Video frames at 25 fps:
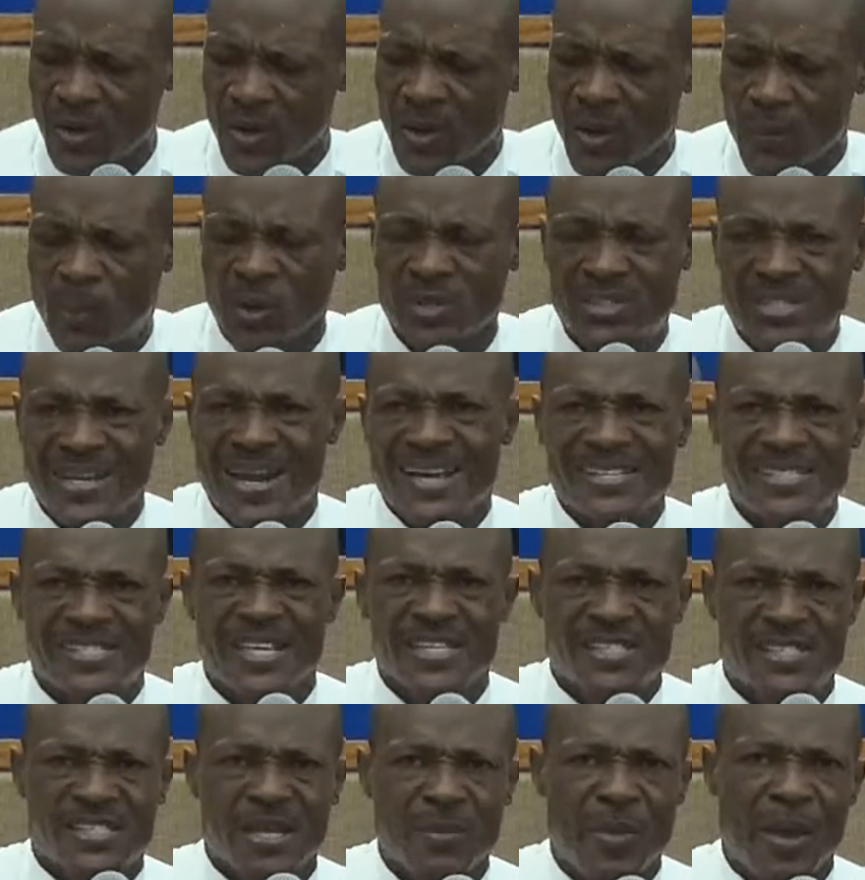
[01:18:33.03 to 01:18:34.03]
putting a
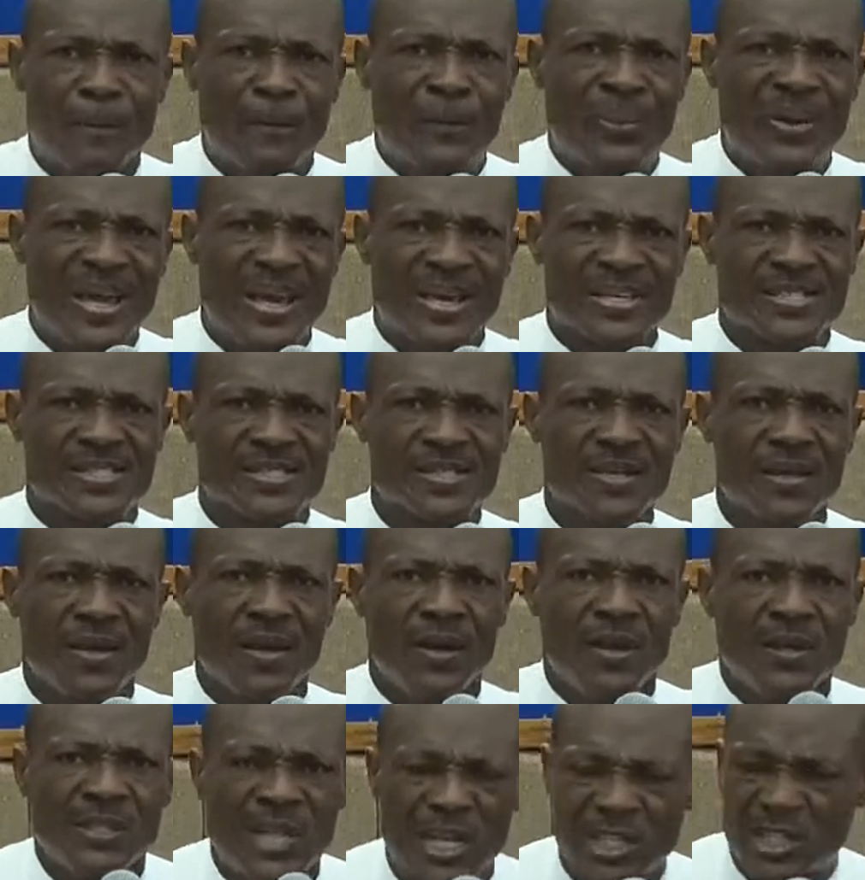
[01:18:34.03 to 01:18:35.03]
system in place
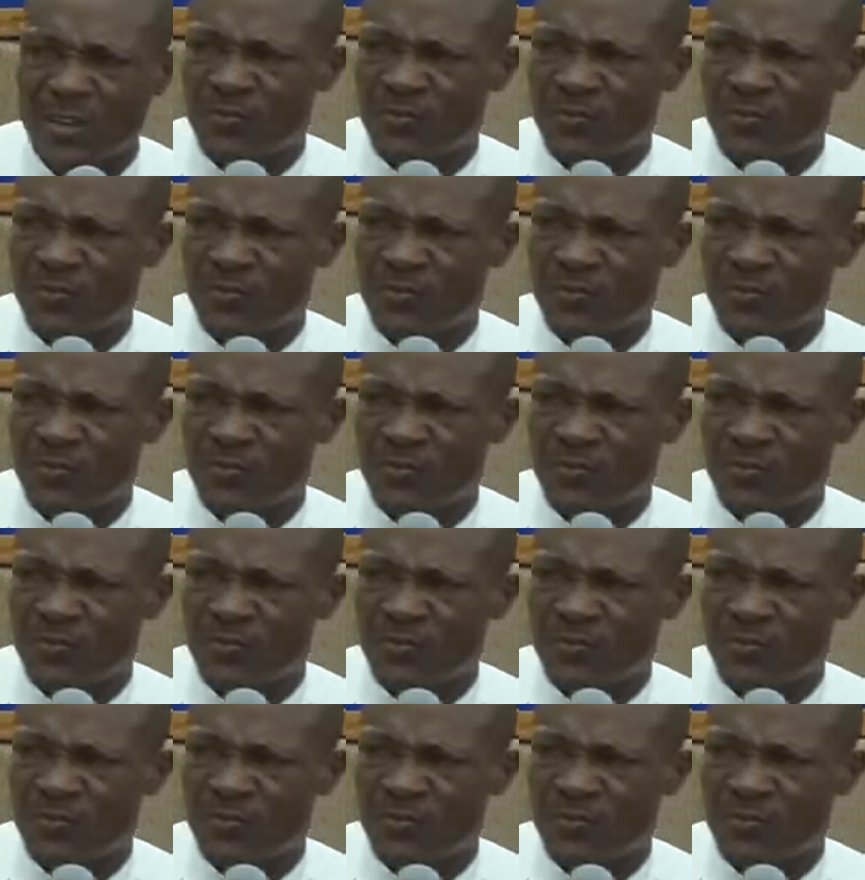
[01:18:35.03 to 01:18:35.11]
that have